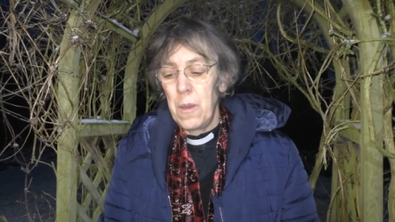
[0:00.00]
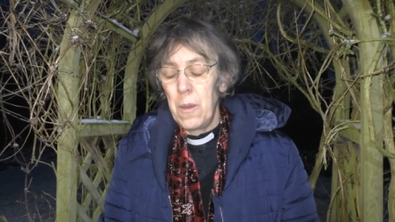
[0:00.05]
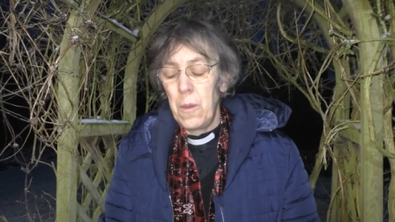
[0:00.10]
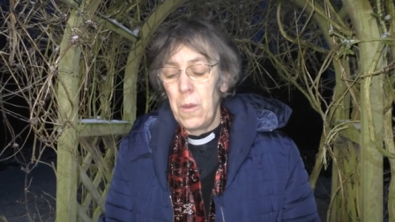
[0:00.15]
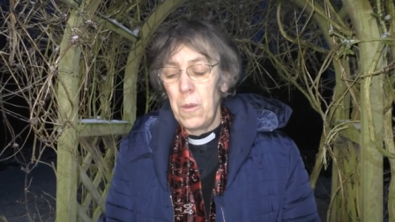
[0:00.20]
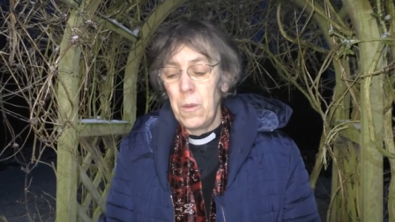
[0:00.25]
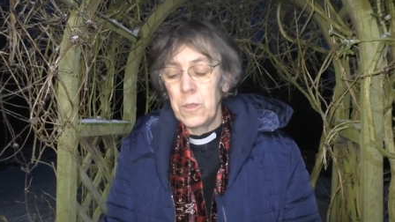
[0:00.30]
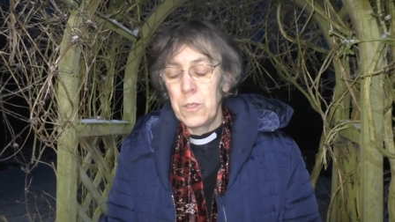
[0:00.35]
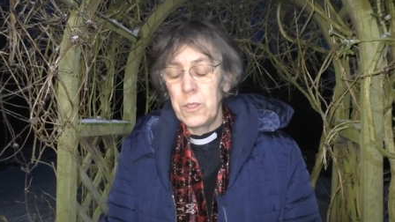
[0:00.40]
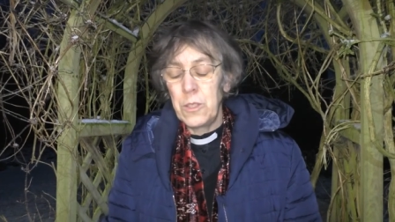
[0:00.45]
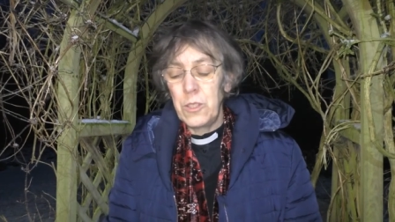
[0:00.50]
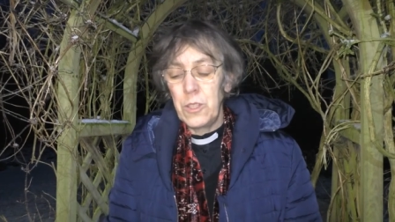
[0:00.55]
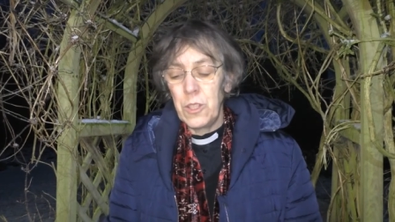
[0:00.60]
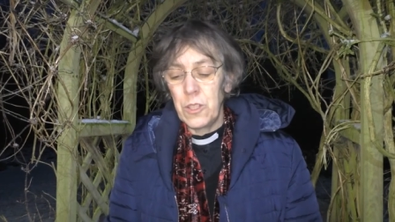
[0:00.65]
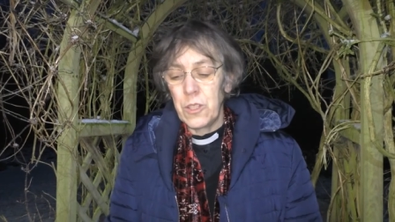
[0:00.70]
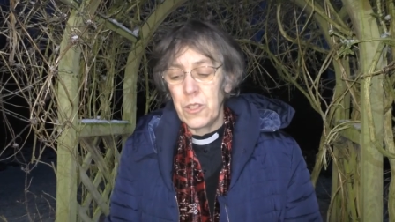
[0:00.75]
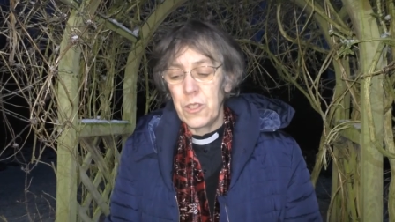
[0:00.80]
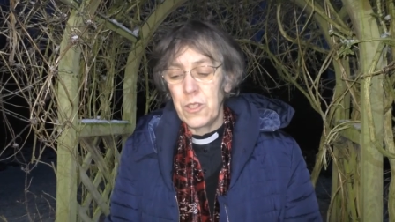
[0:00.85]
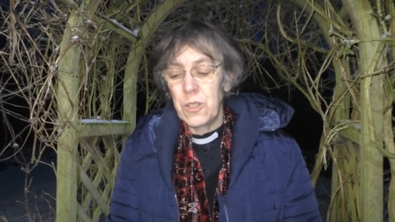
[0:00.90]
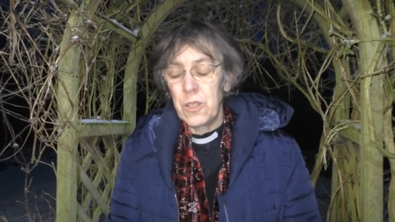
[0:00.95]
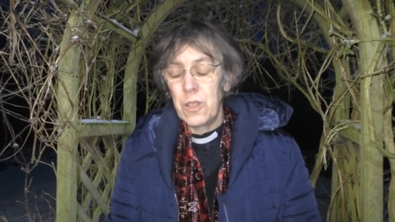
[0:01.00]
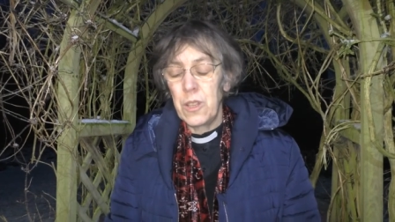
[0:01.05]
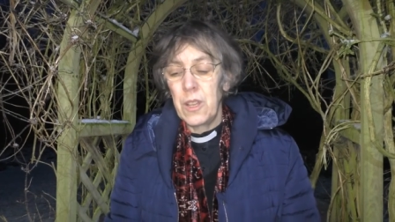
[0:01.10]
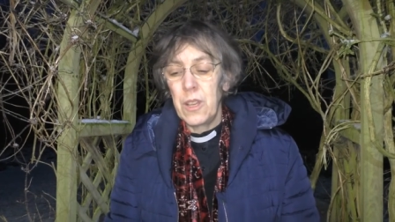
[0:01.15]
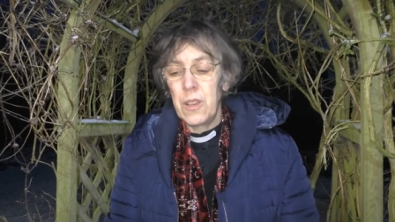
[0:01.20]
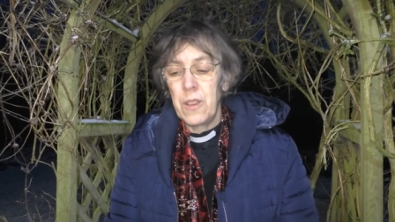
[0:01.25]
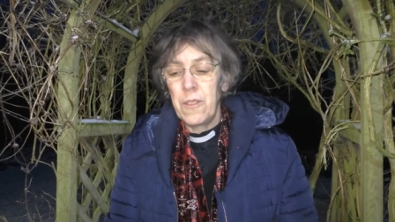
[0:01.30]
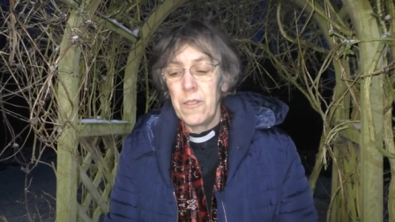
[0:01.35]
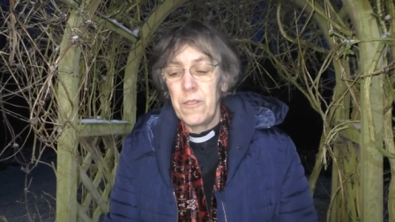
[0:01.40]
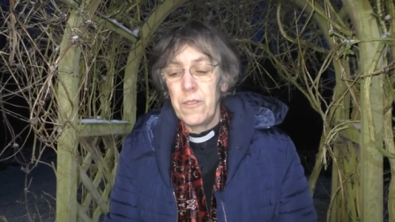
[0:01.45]
or to just
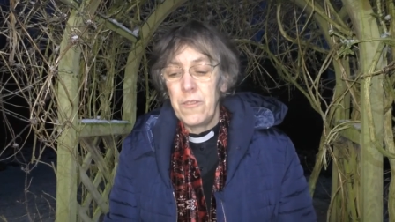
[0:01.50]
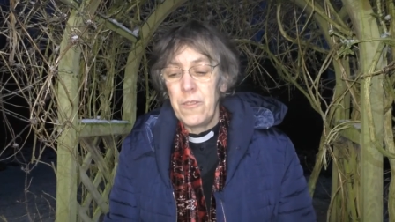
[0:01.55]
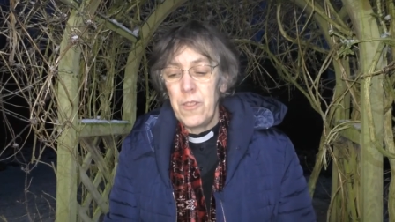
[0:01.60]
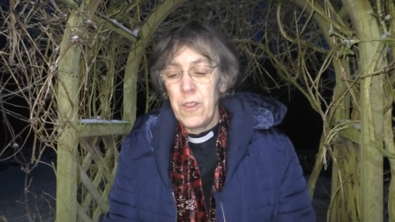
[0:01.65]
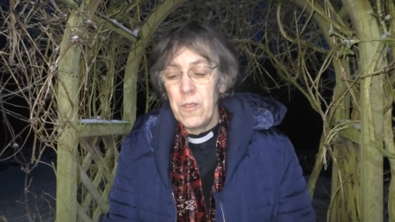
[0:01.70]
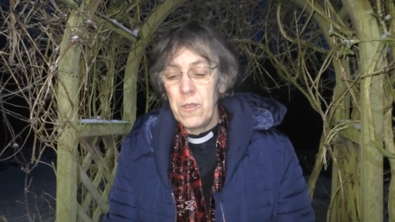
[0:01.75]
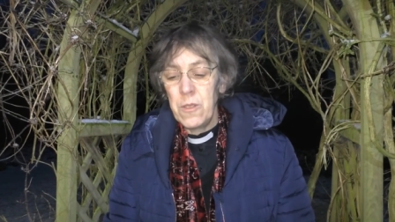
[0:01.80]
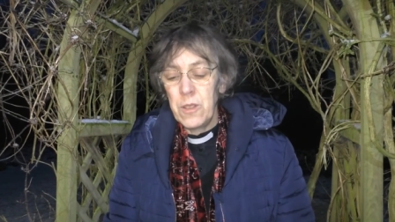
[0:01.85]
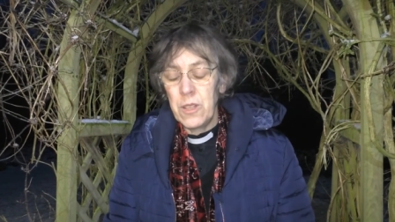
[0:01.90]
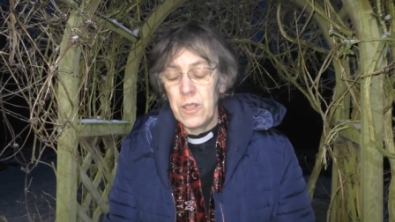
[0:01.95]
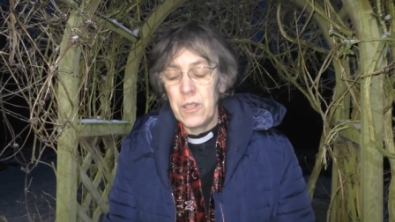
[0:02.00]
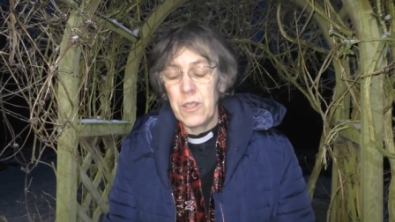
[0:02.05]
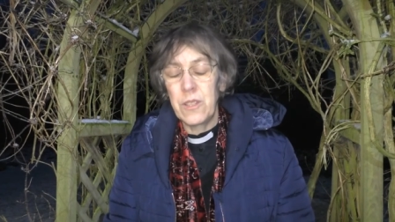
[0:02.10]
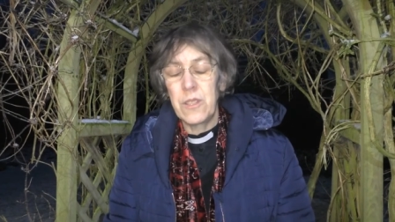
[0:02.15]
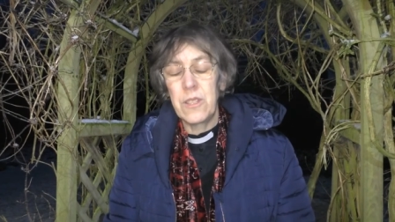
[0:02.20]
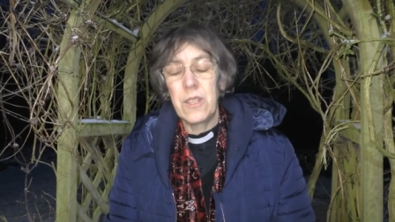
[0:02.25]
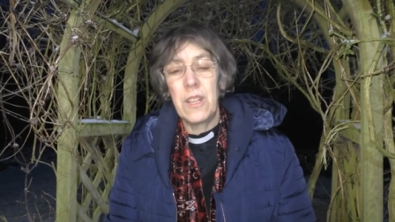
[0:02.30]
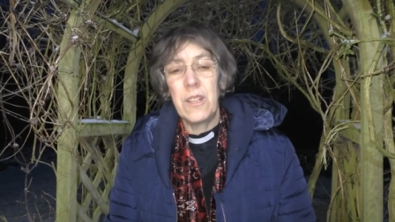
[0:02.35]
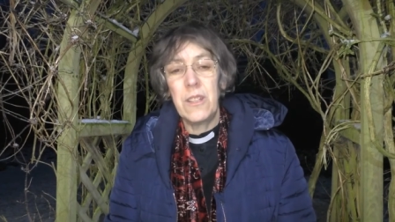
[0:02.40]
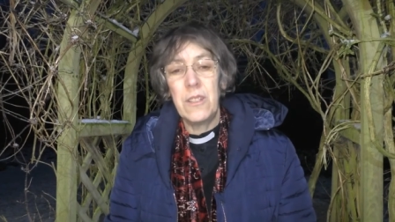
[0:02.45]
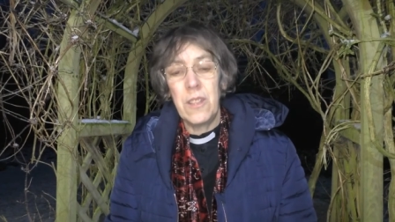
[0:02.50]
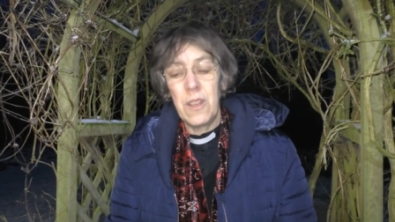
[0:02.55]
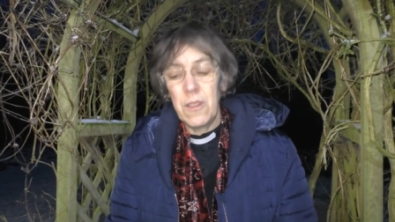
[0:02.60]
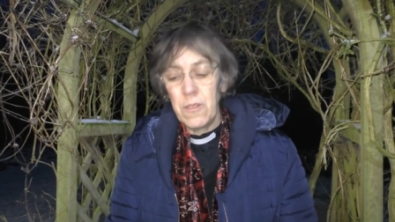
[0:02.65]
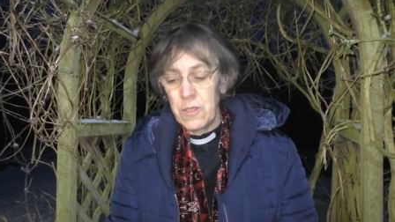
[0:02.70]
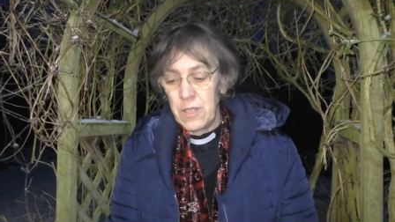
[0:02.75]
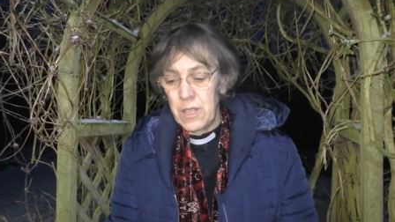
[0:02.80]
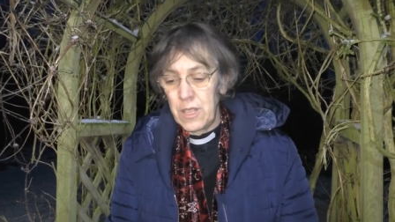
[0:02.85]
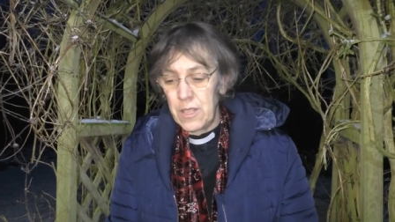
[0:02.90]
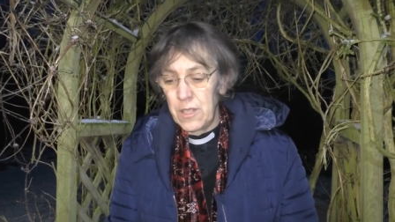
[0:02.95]
focus and
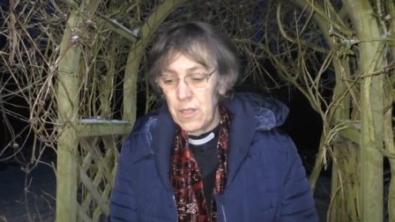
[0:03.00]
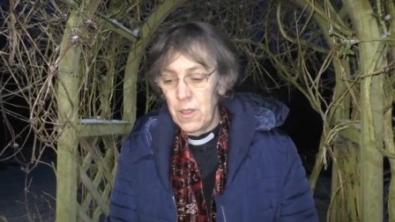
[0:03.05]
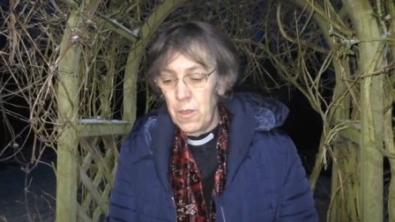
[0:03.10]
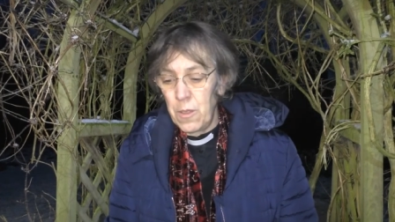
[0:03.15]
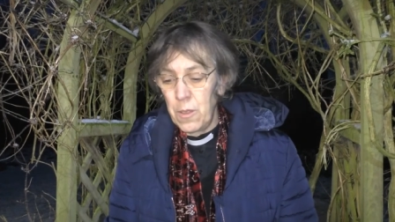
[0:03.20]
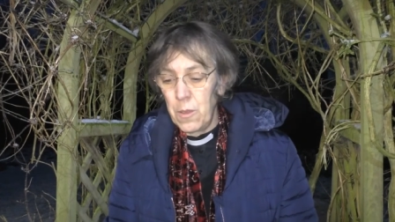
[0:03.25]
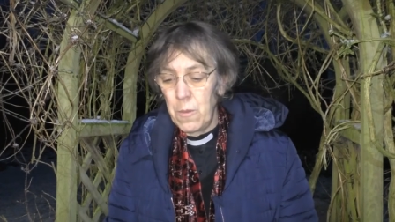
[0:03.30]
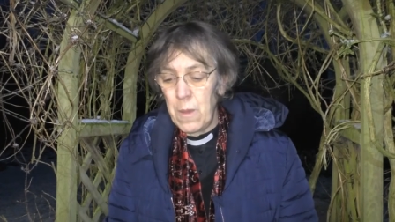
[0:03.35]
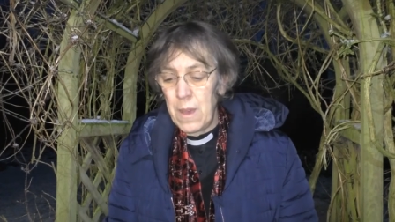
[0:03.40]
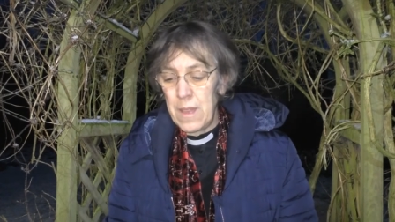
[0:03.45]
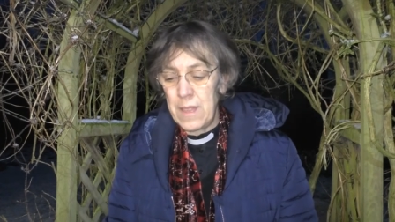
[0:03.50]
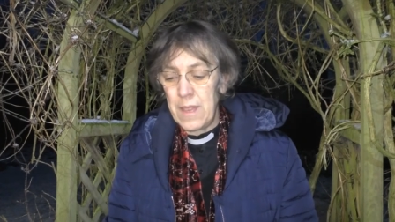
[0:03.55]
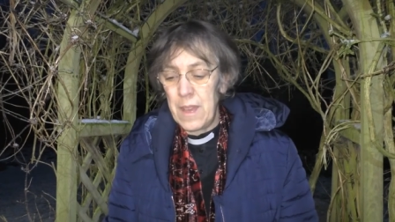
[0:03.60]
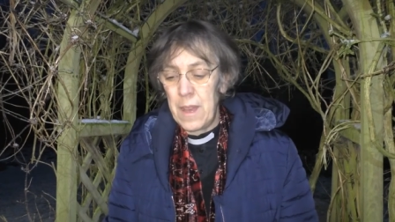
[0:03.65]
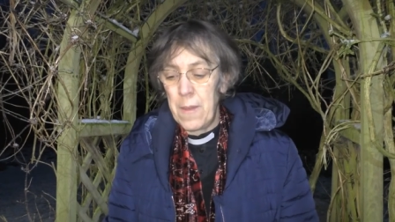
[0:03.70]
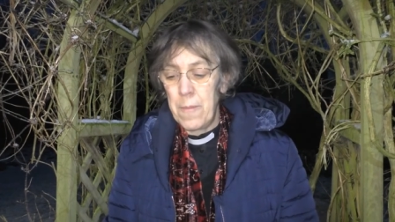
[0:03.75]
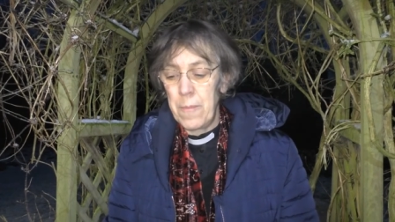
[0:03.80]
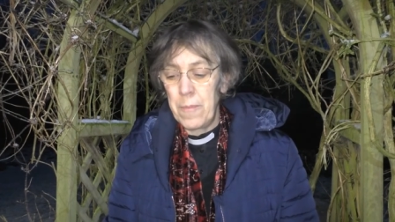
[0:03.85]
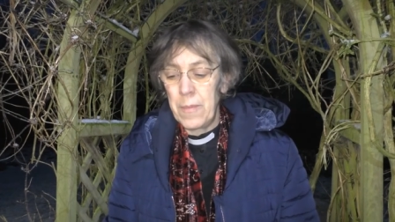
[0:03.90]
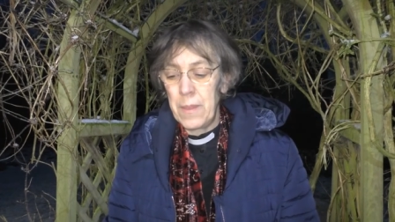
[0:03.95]
notice on the weather.